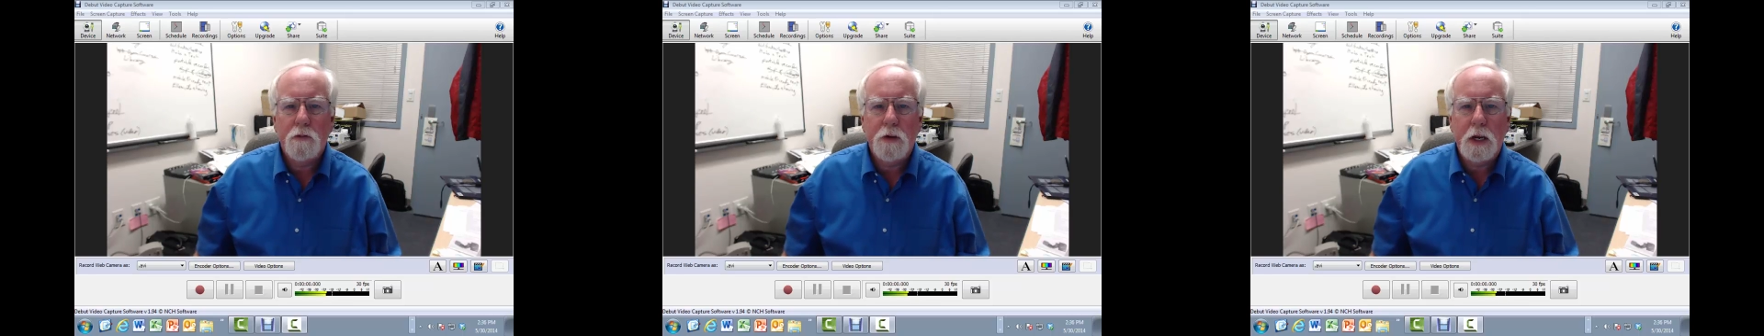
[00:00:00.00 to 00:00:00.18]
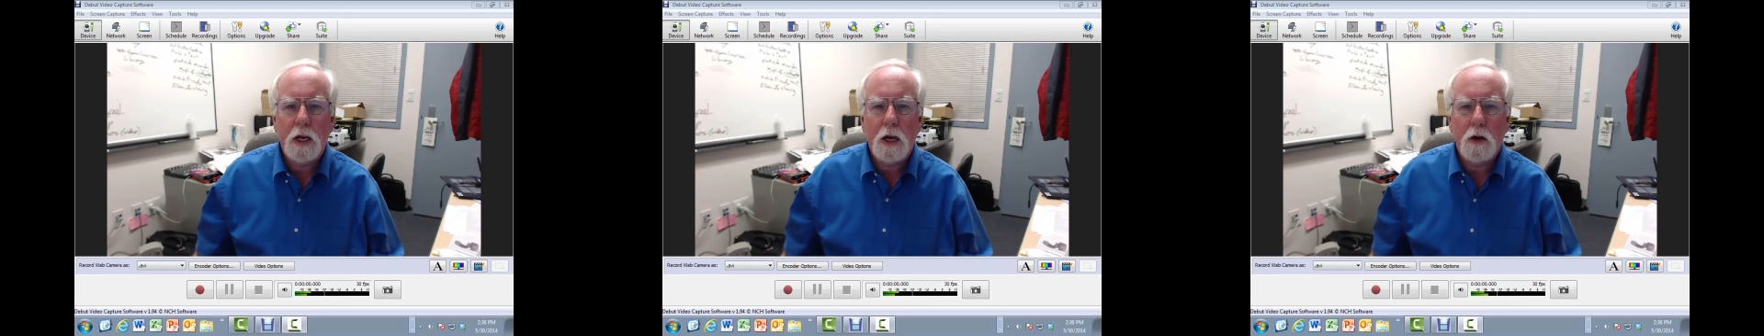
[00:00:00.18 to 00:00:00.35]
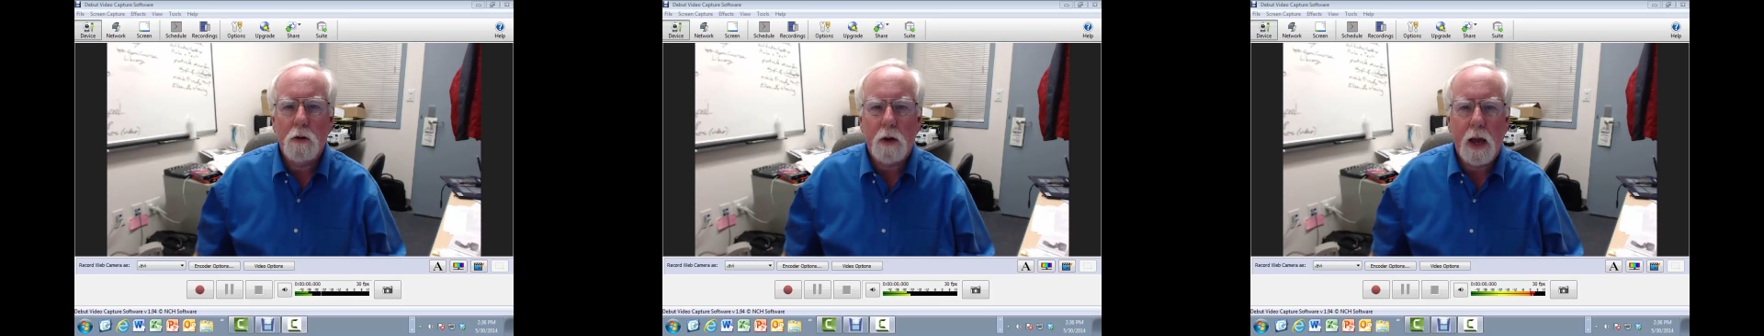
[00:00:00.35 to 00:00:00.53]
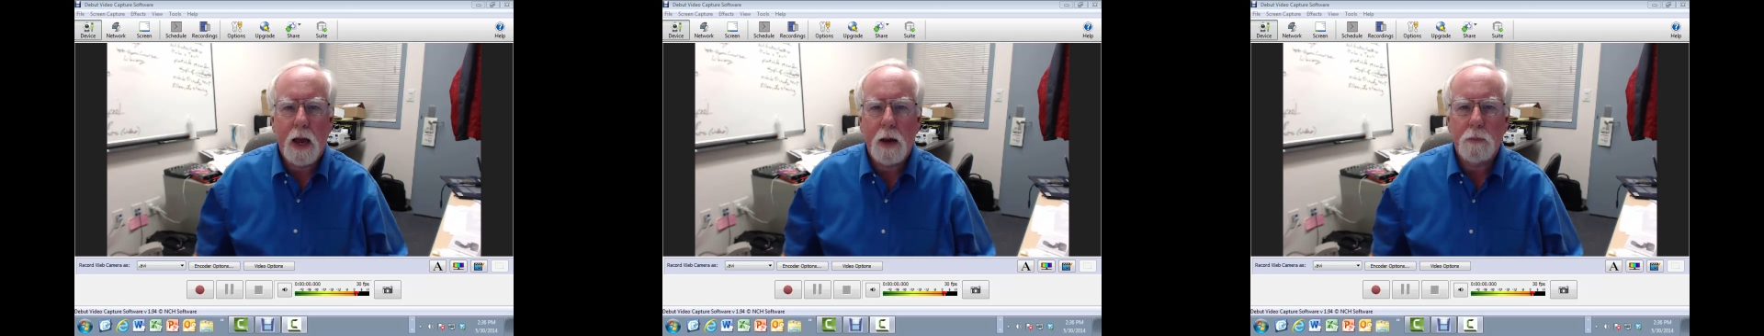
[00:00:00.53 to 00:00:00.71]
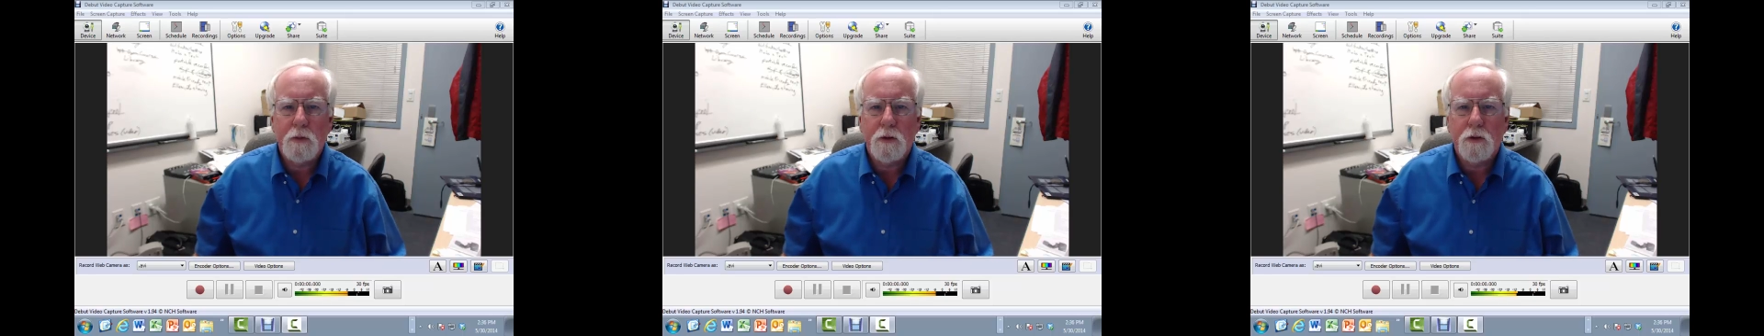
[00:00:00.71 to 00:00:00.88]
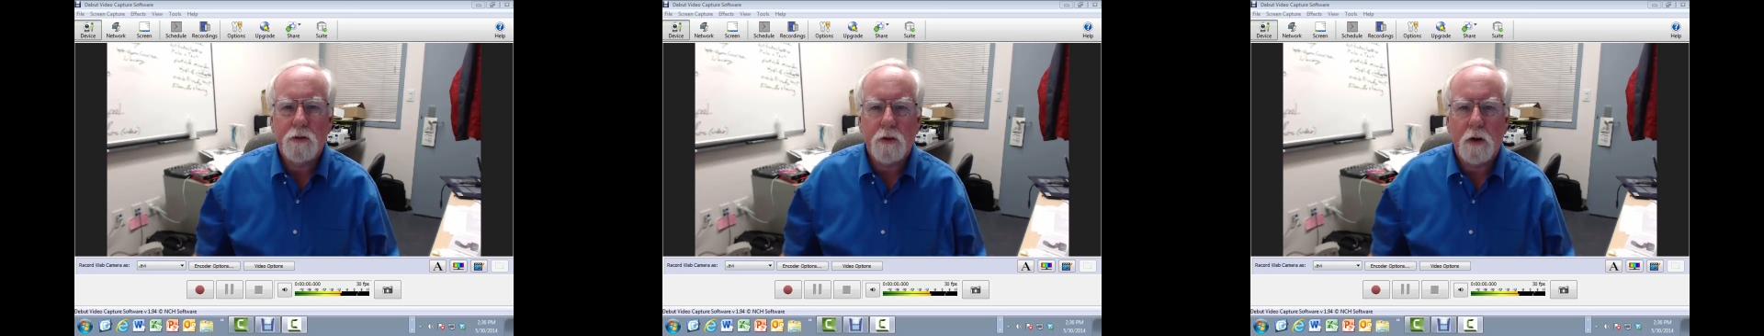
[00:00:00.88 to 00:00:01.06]
video
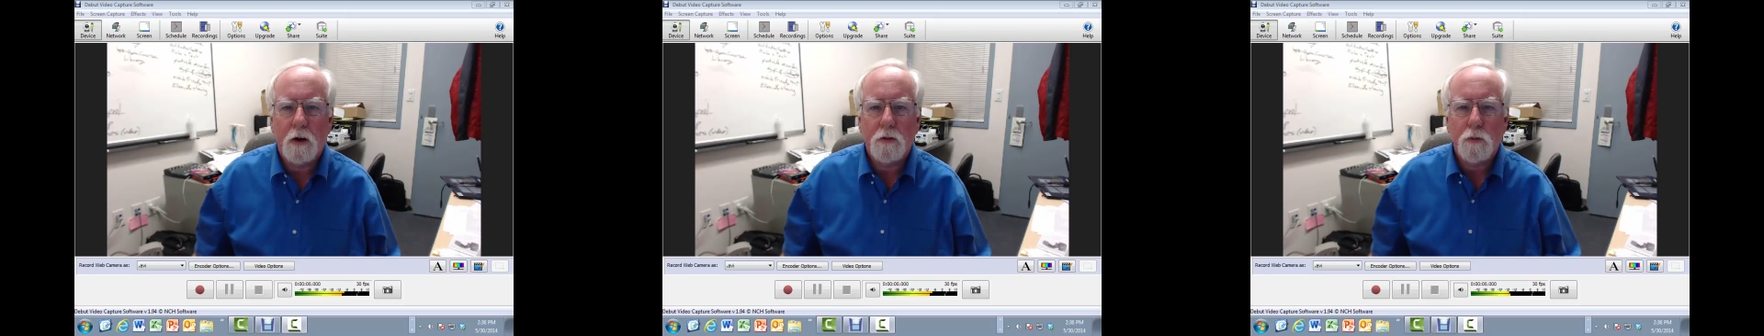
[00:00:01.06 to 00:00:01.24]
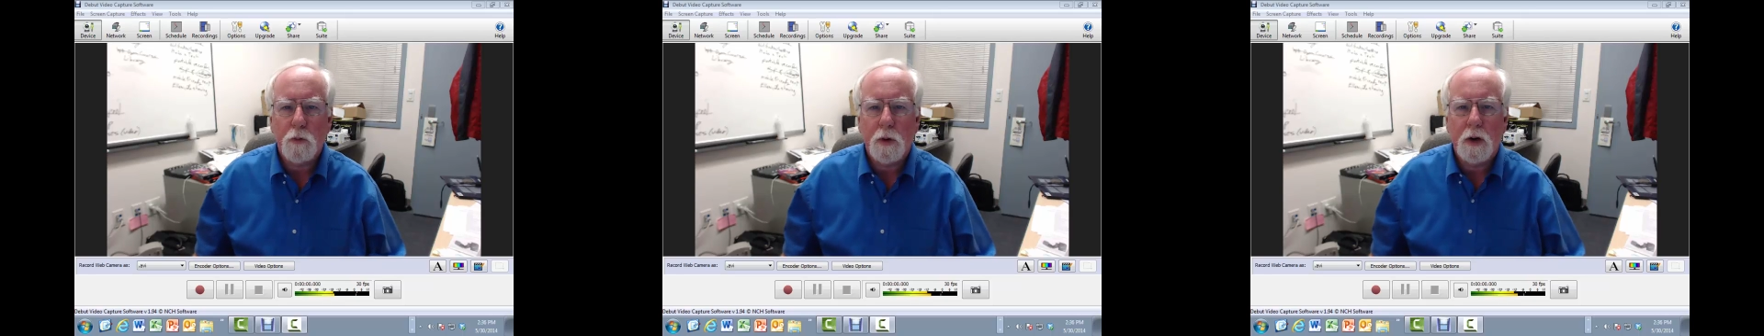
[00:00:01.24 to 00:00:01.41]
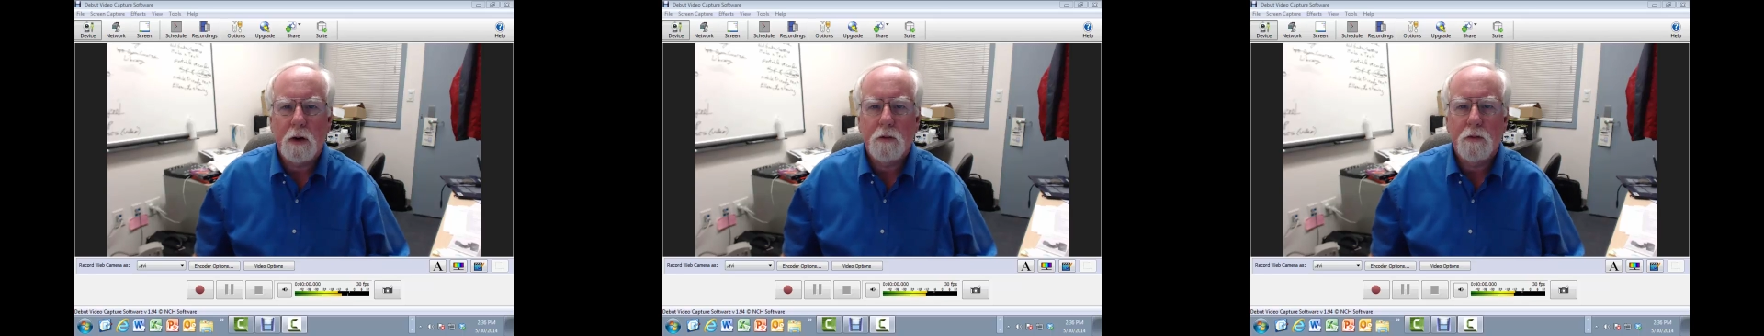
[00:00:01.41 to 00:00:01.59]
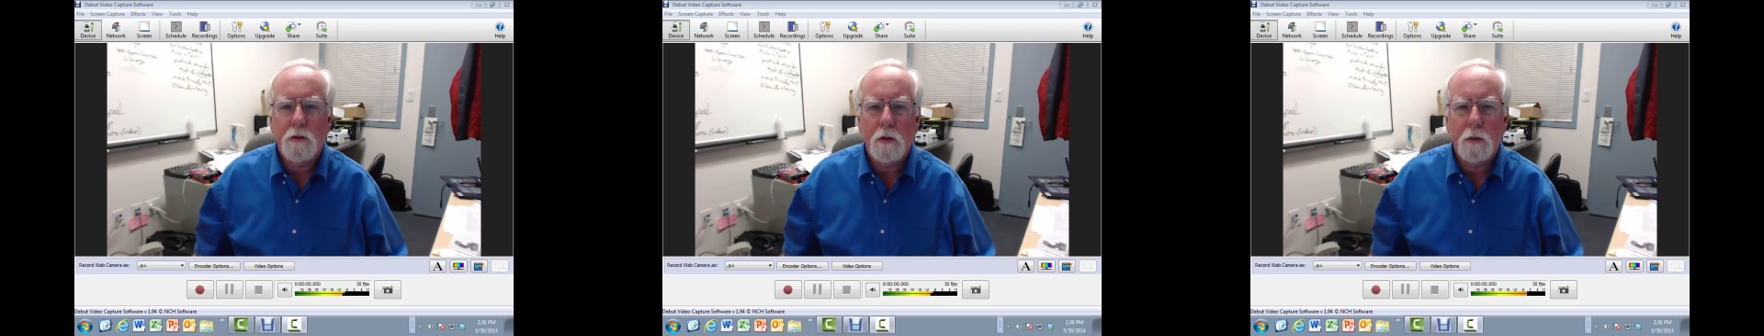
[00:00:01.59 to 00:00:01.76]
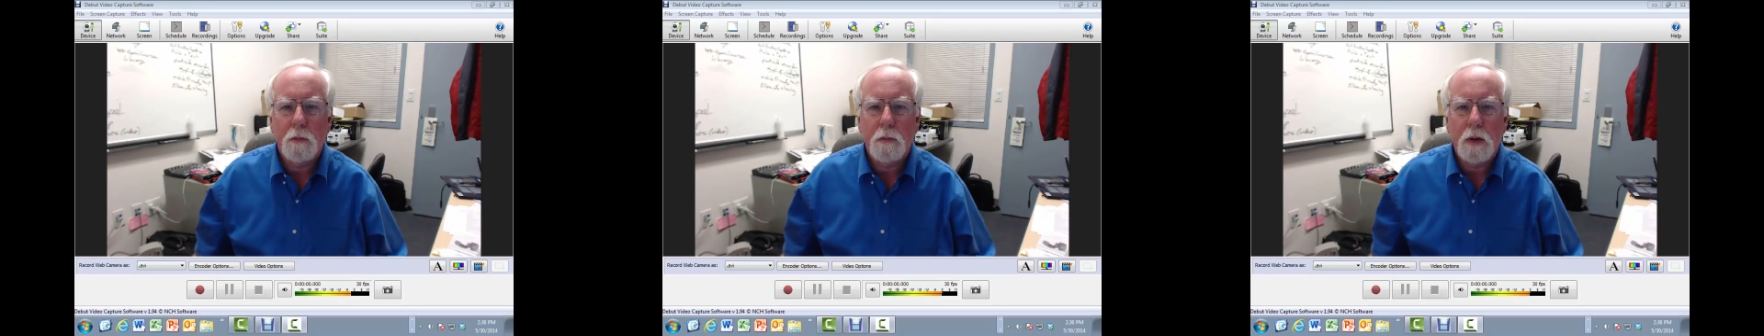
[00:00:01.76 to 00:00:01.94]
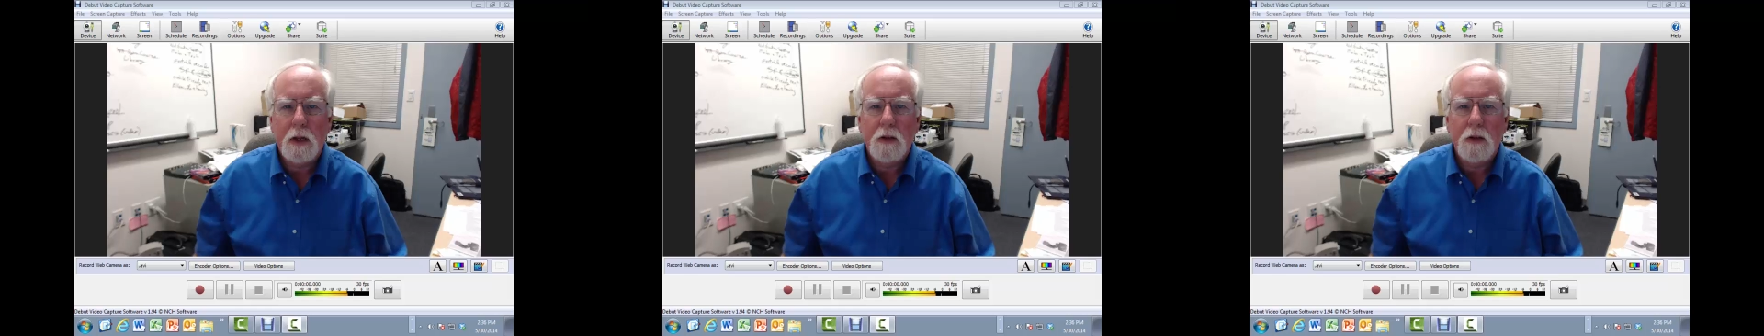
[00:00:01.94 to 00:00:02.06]
capture software from